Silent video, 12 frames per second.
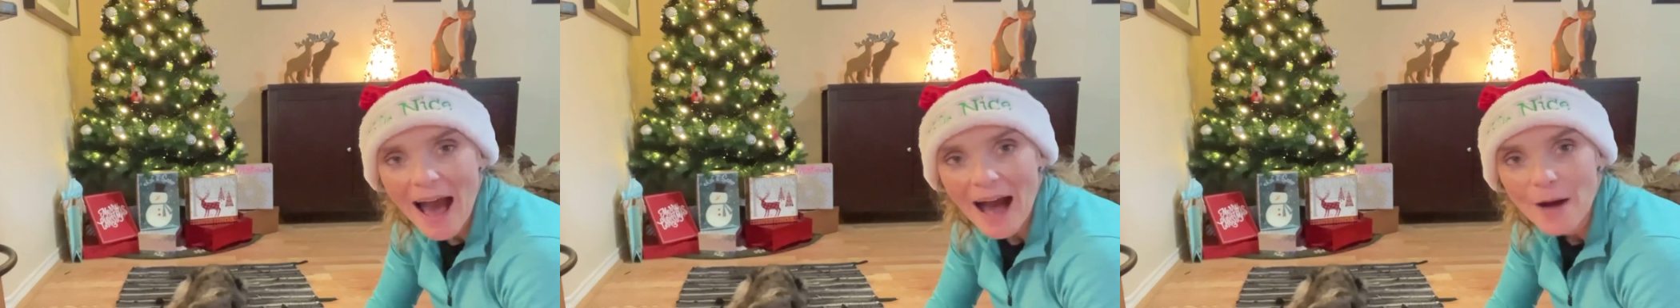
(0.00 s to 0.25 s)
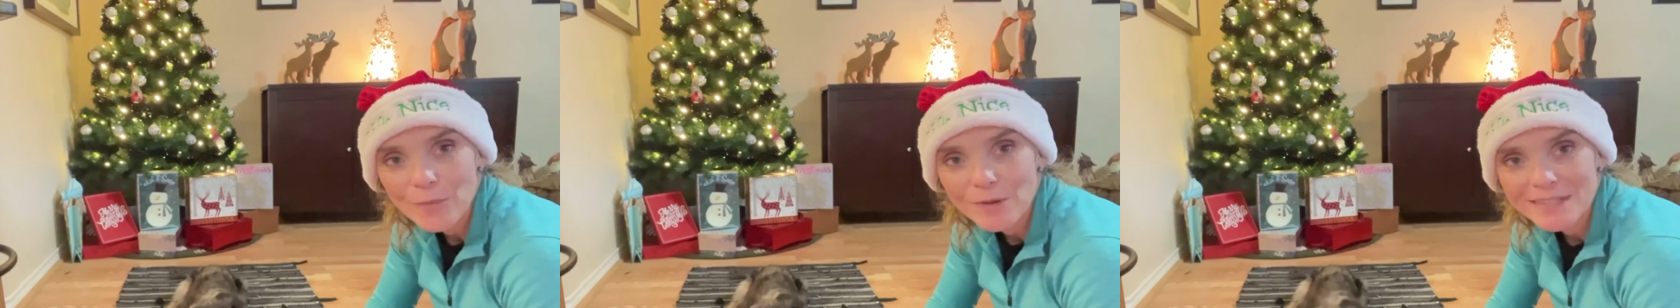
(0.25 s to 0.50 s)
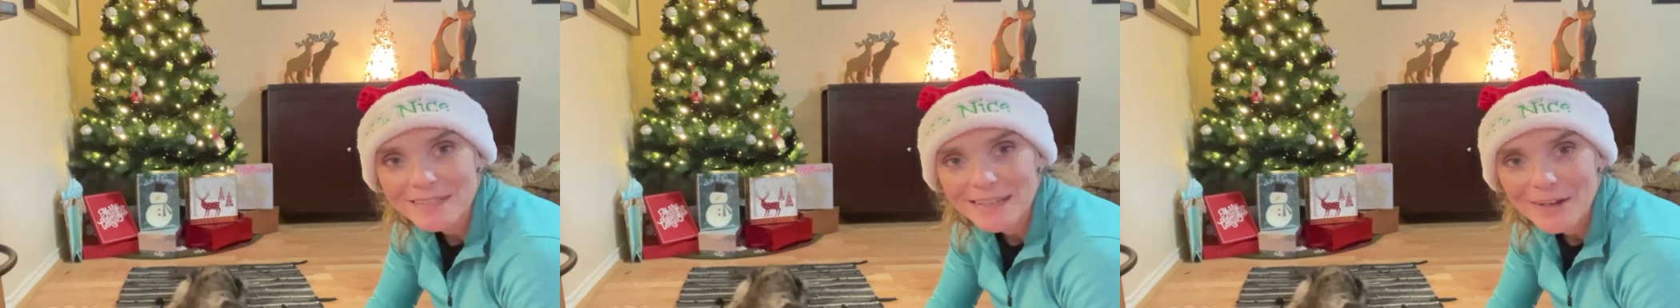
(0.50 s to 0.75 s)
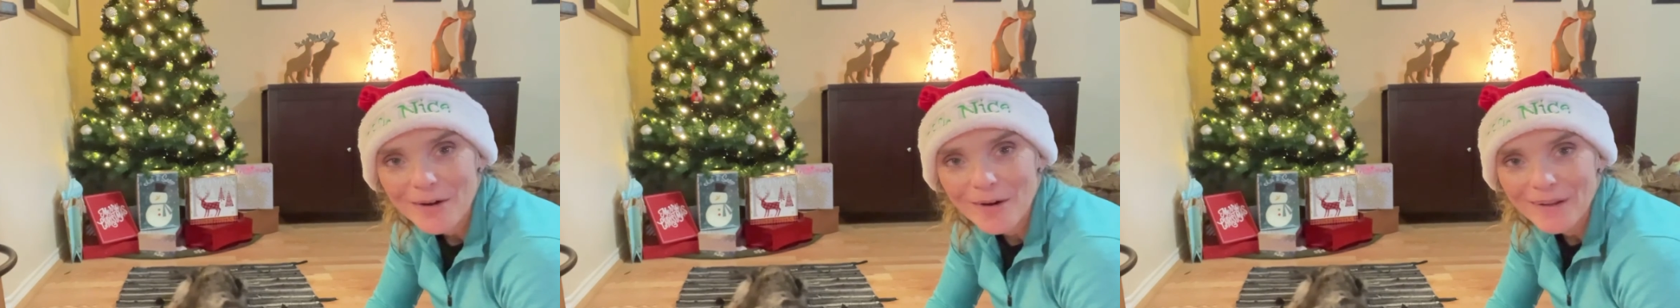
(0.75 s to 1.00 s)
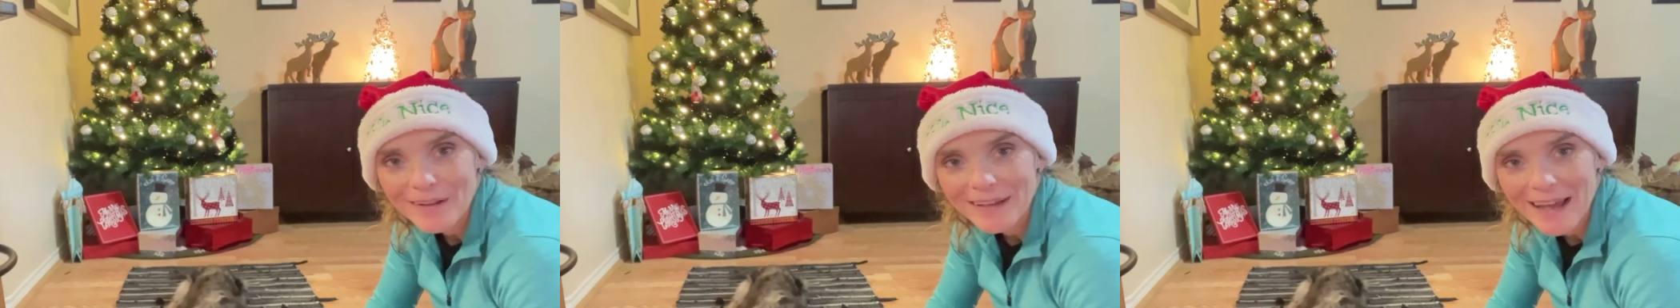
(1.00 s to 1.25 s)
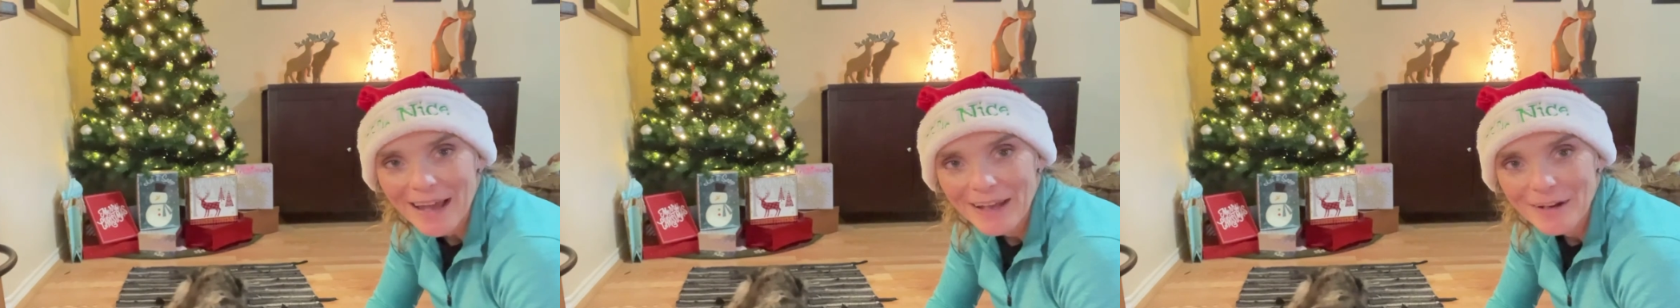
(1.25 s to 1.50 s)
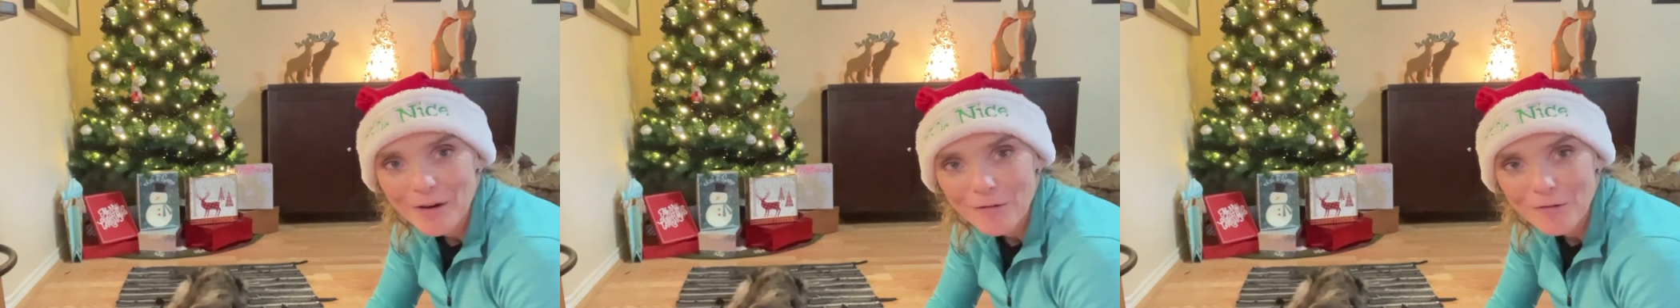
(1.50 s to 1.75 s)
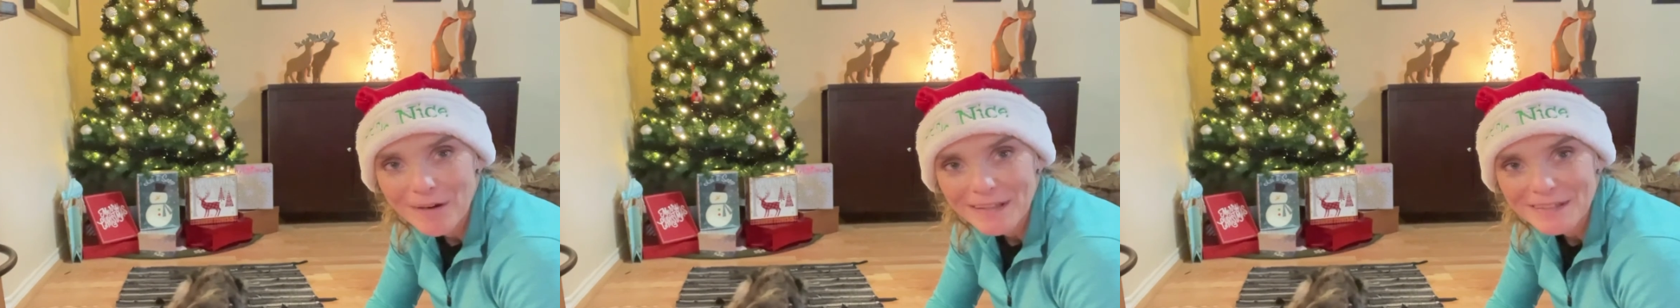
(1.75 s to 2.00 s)
and we'll see you all again
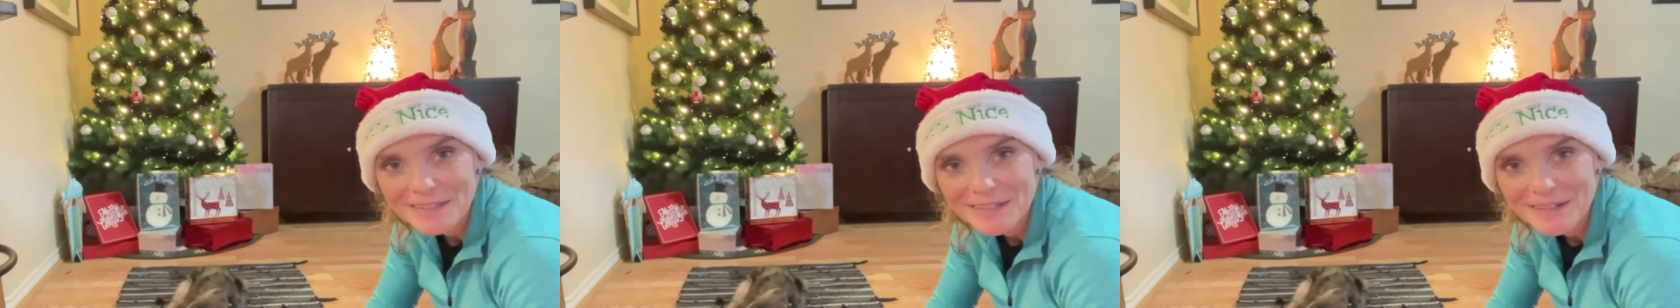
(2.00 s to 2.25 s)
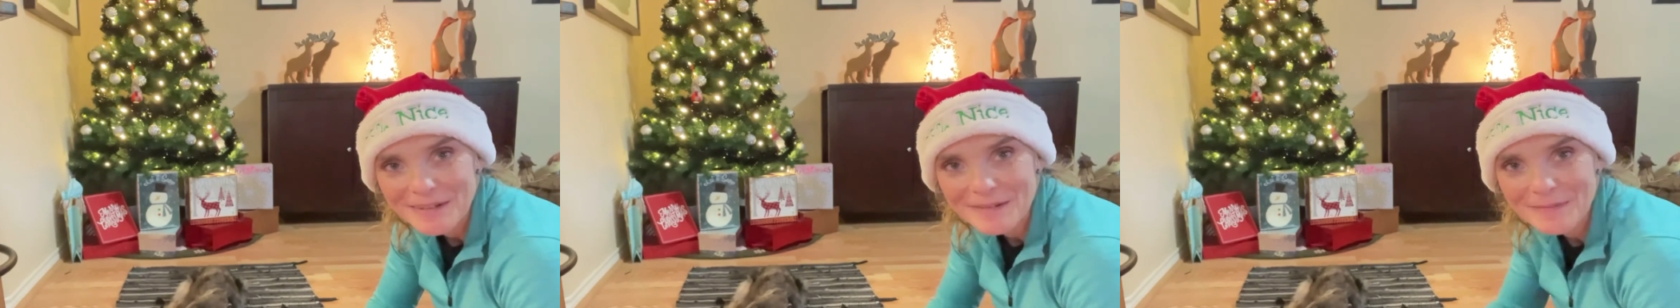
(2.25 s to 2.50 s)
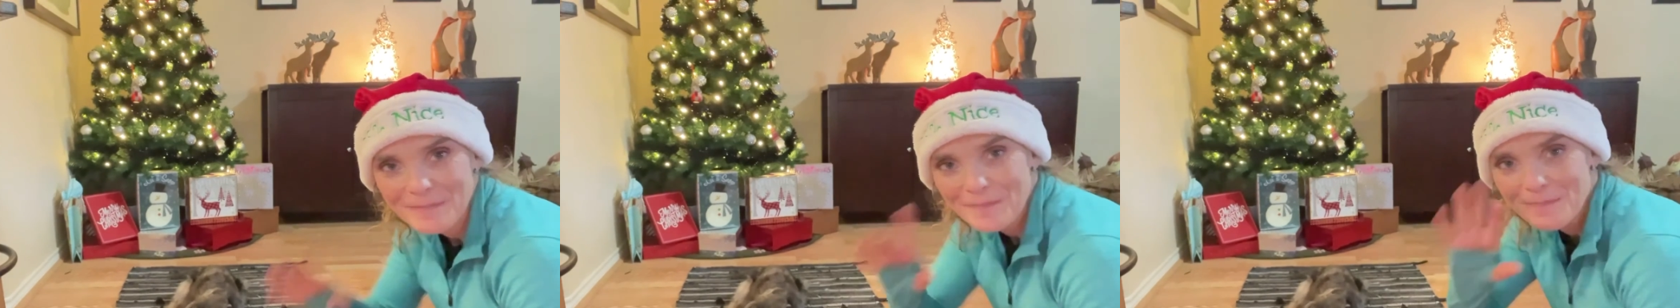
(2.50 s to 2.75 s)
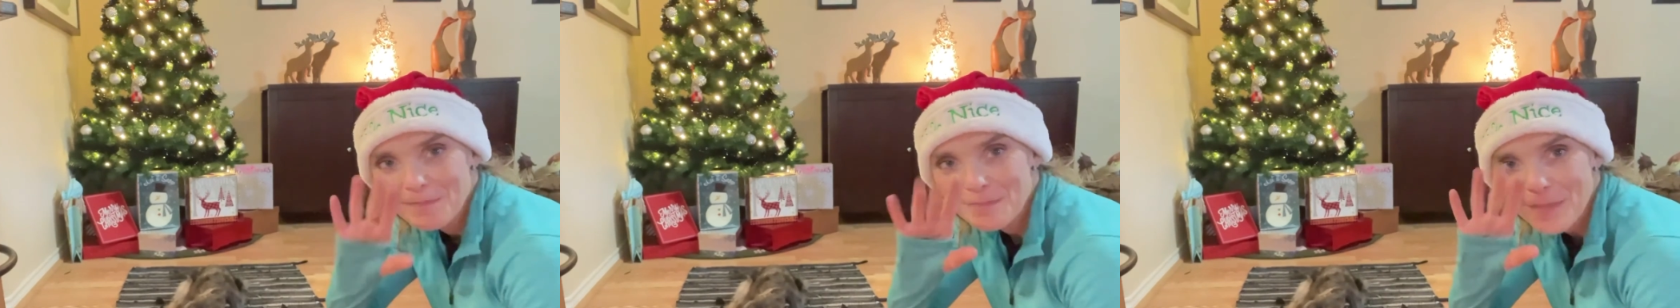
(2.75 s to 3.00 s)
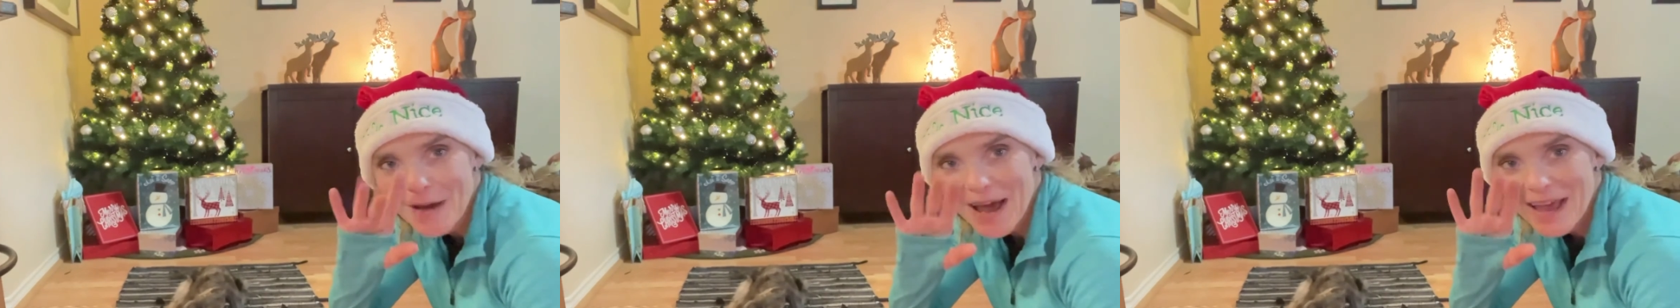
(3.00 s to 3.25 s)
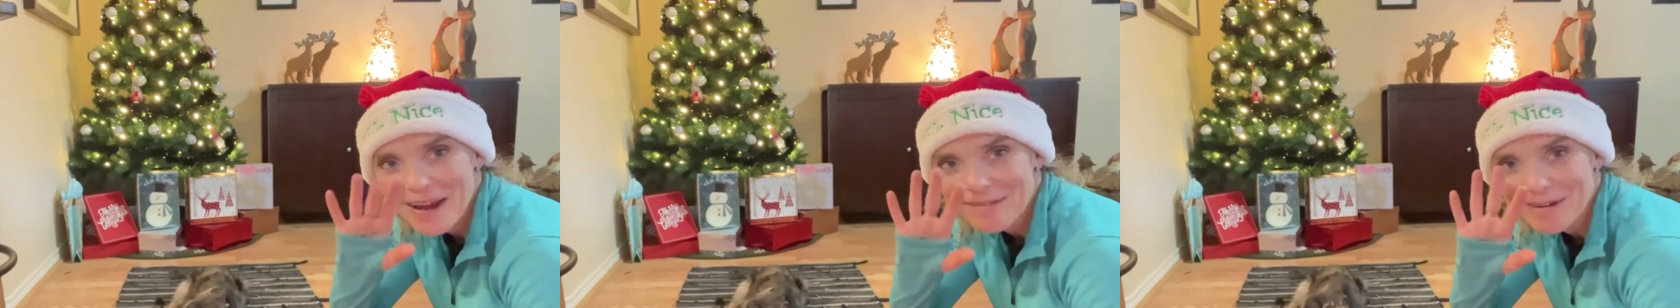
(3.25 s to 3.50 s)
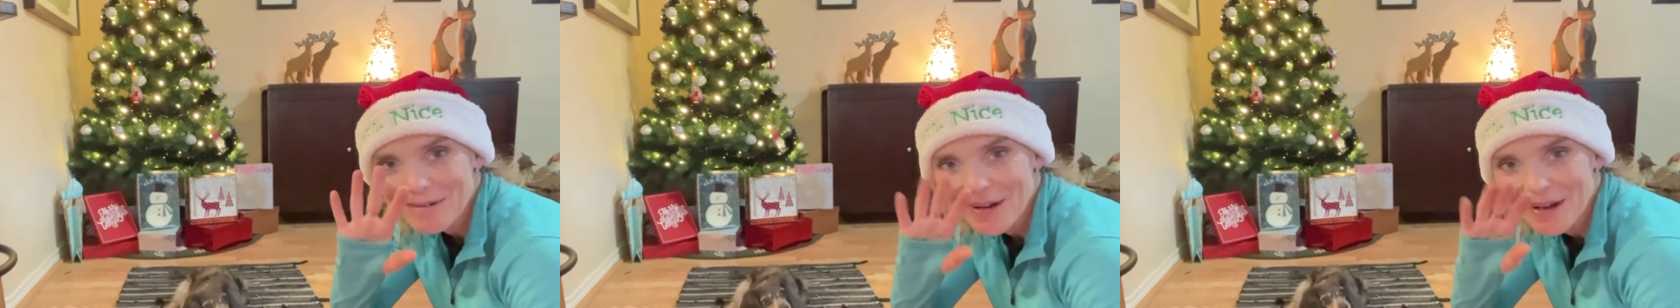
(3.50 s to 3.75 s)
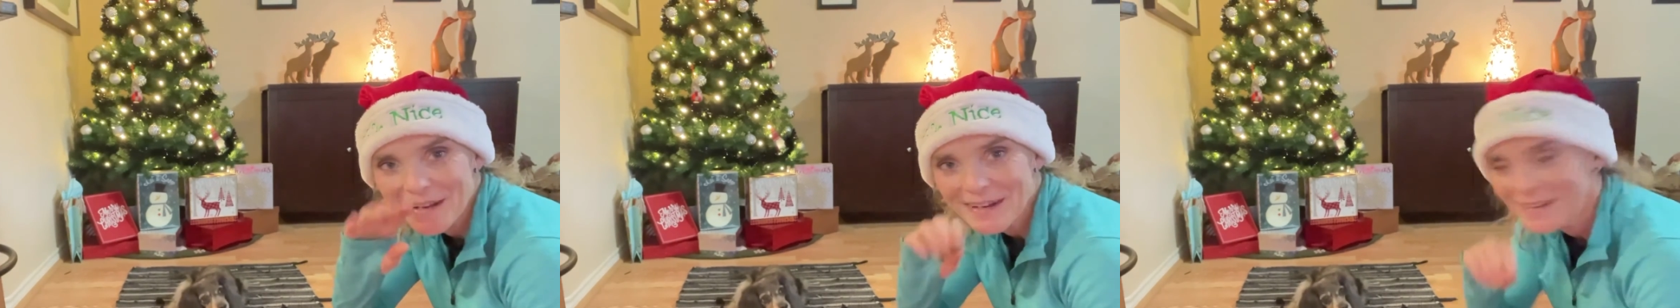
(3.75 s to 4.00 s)
real soon. Bye everyone.